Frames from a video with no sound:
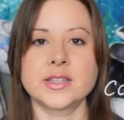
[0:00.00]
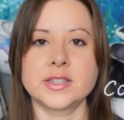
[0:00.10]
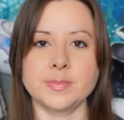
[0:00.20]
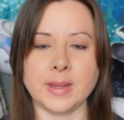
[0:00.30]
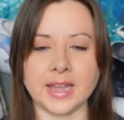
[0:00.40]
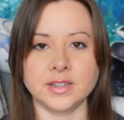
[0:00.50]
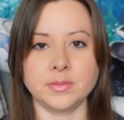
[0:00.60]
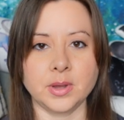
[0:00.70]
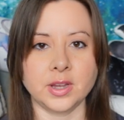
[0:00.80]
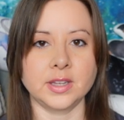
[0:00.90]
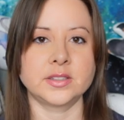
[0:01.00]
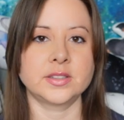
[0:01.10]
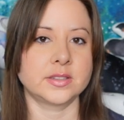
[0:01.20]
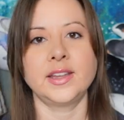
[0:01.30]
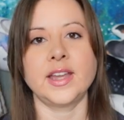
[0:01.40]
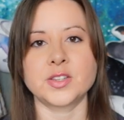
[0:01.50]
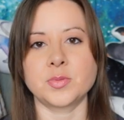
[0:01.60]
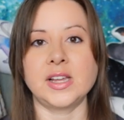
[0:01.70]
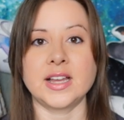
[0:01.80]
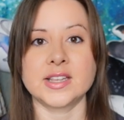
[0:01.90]
sphagnum moss, as
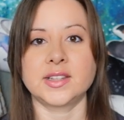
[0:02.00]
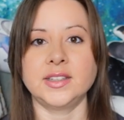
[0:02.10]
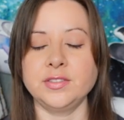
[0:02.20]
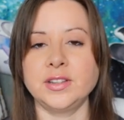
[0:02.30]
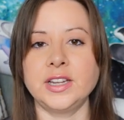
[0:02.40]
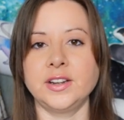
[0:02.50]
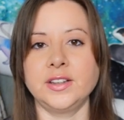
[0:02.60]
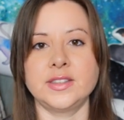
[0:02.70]
well as leaf litter.